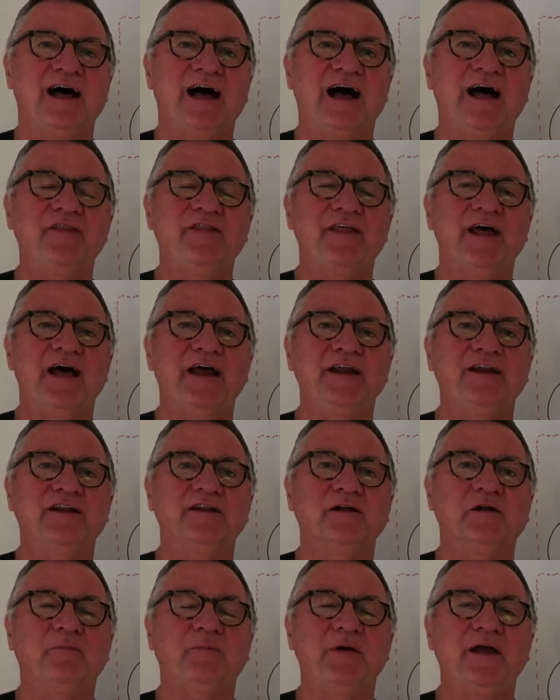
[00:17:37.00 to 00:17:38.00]
And then
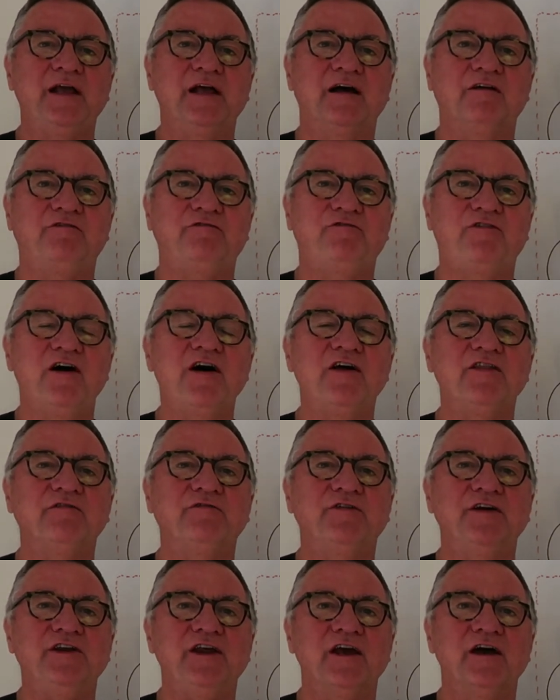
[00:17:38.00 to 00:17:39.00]
there'll be a further
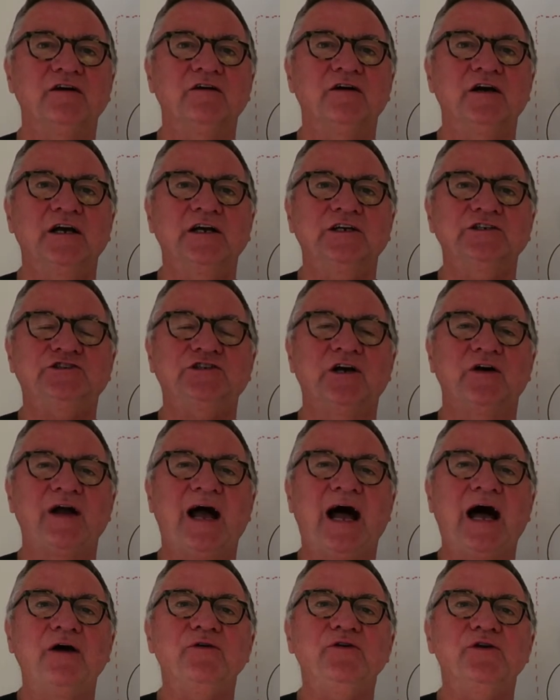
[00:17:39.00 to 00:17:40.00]
video showing
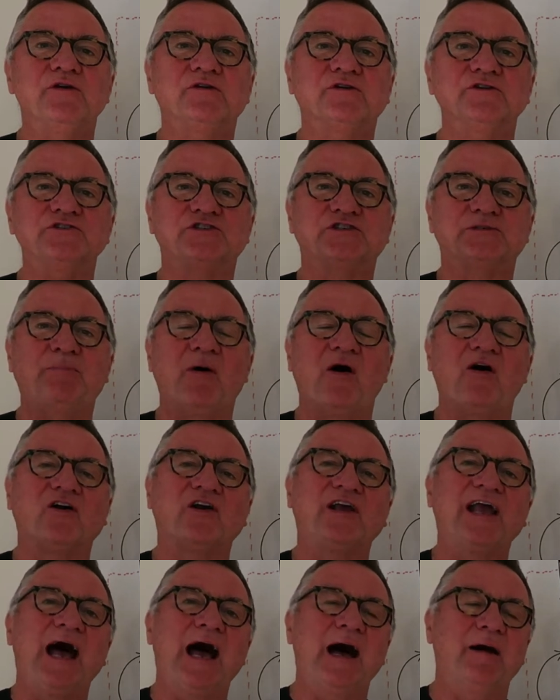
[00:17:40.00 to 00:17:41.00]
how you can
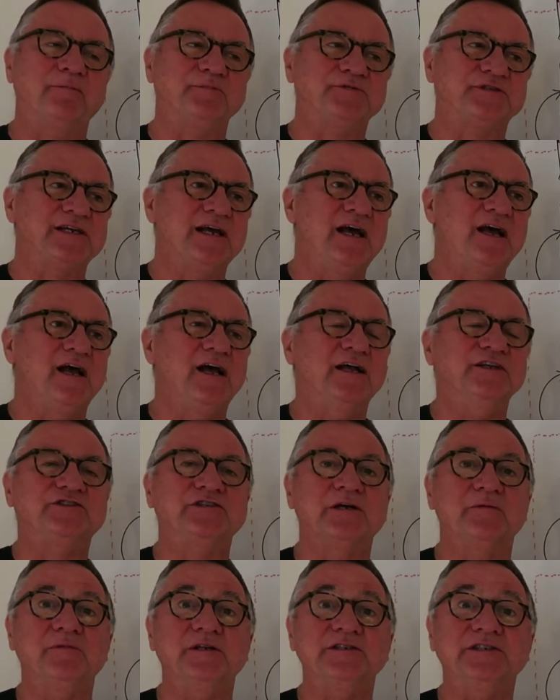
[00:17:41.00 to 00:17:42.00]
spot gaps in
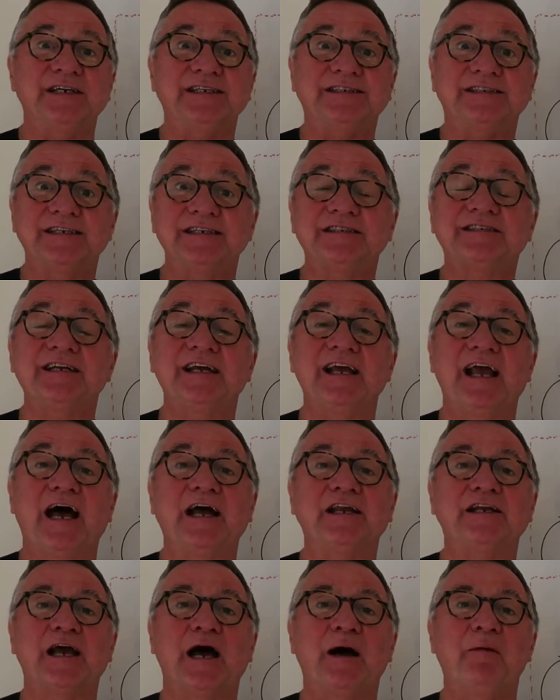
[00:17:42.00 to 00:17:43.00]
somebody's existing
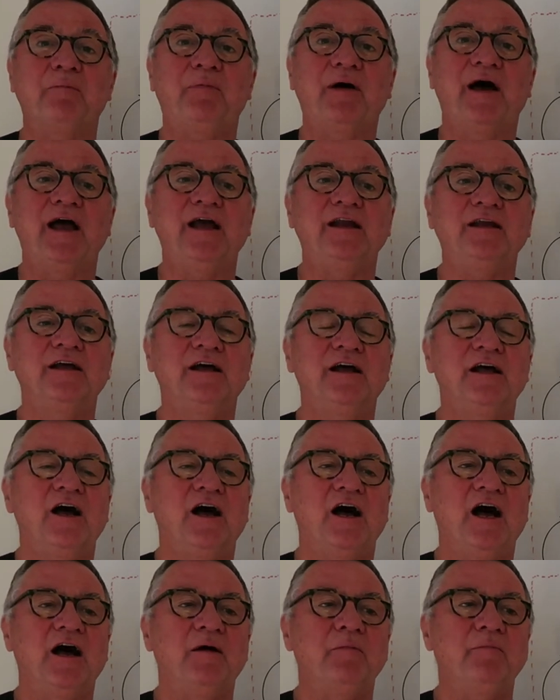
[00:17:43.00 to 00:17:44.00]
ad campaign,
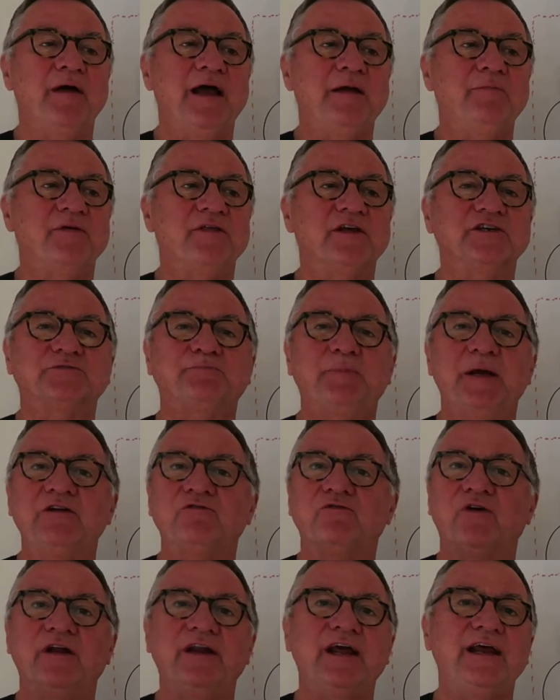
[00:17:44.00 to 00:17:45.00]
maybe that's
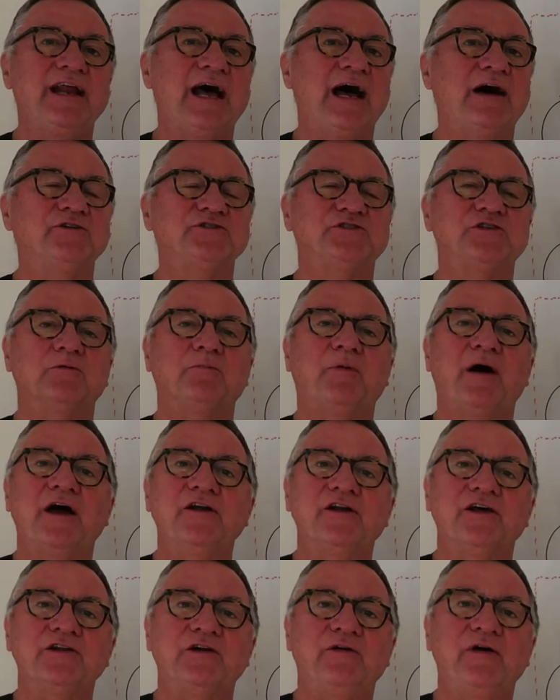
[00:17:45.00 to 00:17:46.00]
being run in-house or by
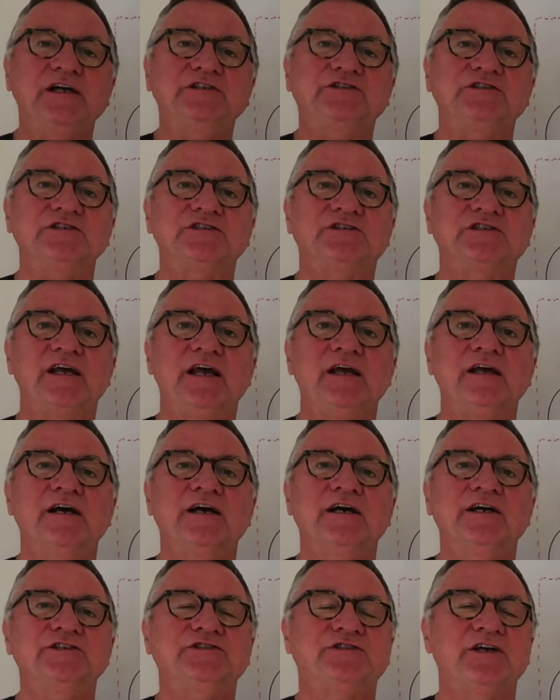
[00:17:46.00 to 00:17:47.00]
another agency,
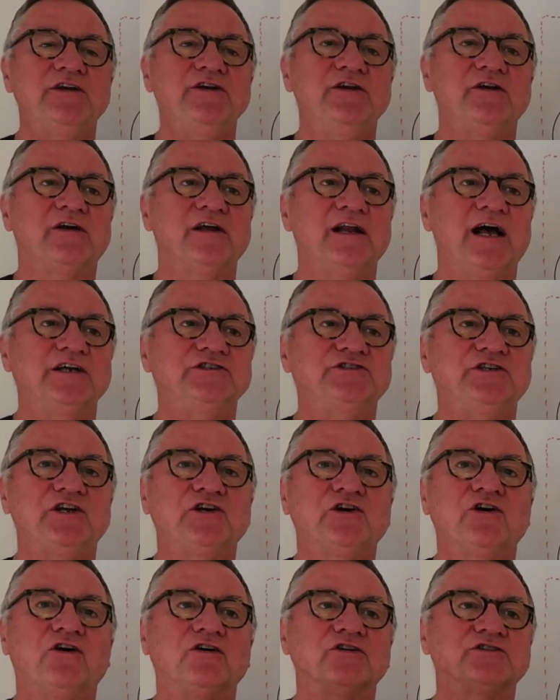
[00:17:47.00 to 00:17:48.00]
so you can actually
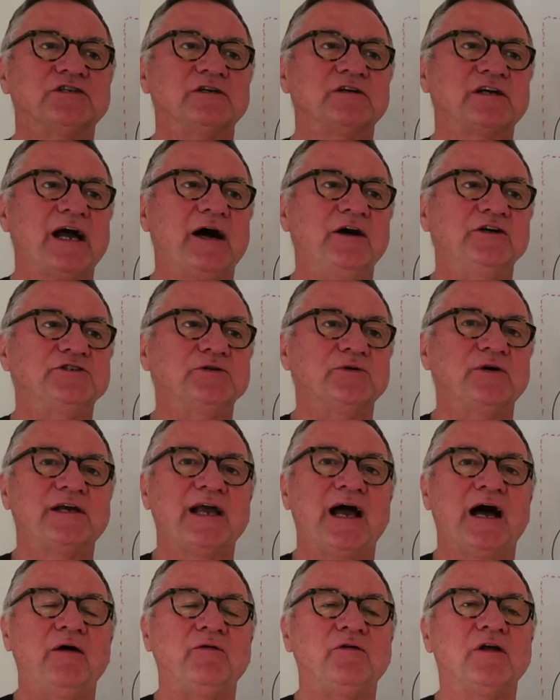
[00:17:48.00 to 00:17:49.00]
call to
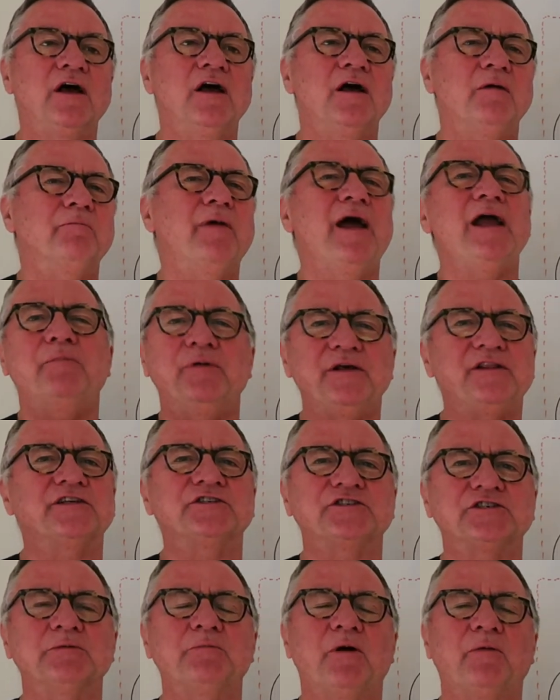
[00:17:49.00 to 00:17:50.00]
account. Maybe
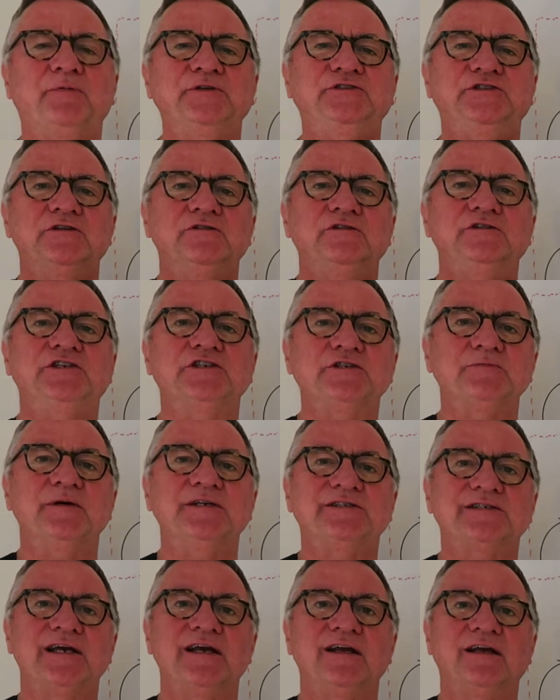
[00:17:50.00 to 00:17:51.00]
there's some opportunities
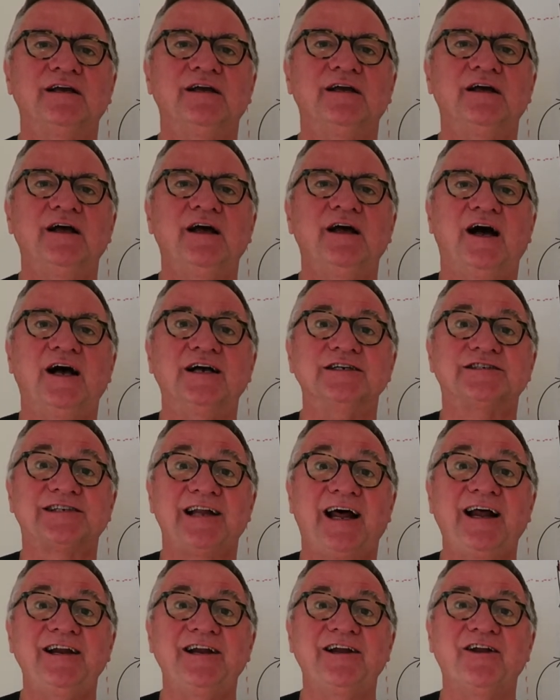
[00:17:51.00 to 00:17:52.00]
missing.
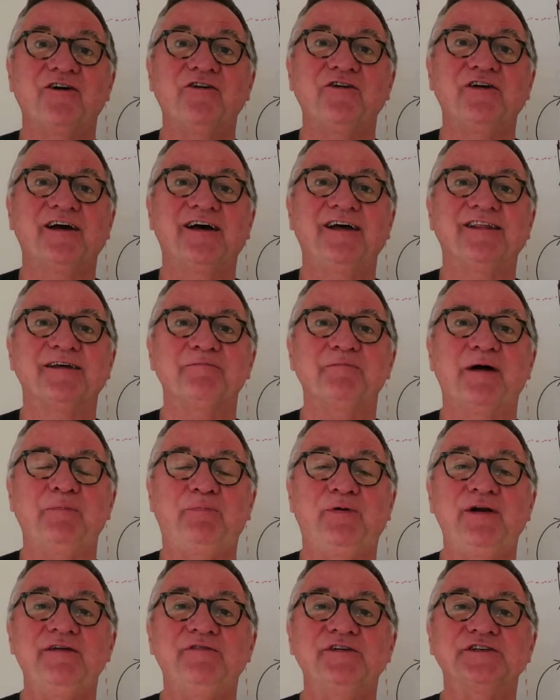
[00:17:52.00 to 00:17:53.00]
Slightly longer than my
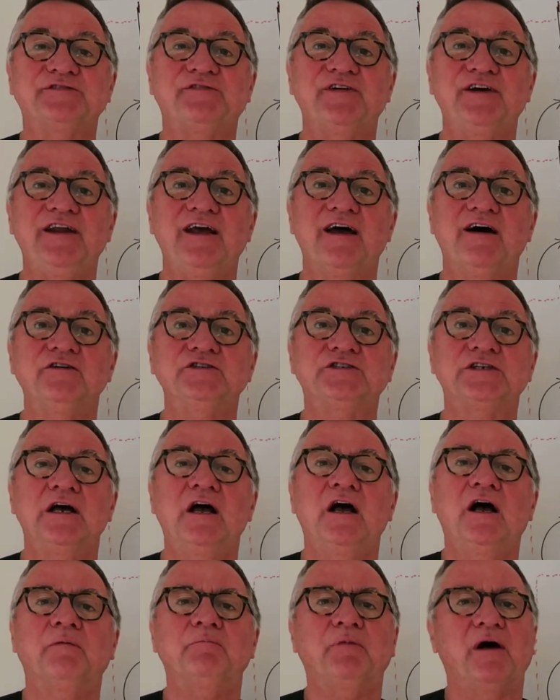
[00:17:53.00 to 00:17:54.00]
previous videos,
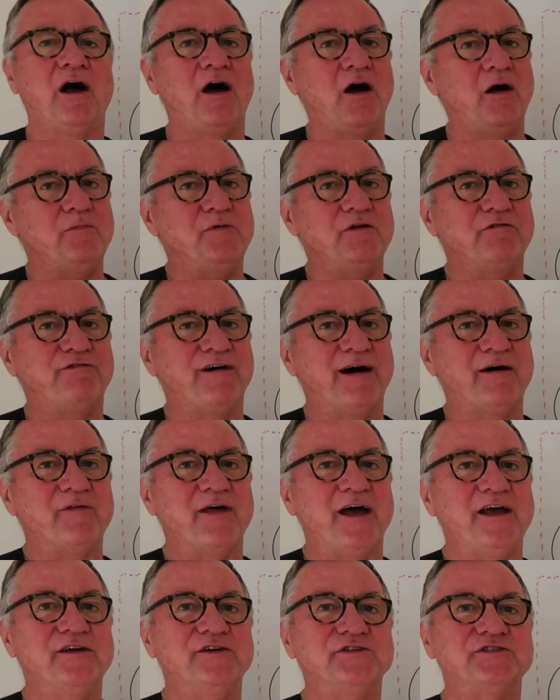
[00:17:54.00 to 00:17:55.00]
but I hope you found that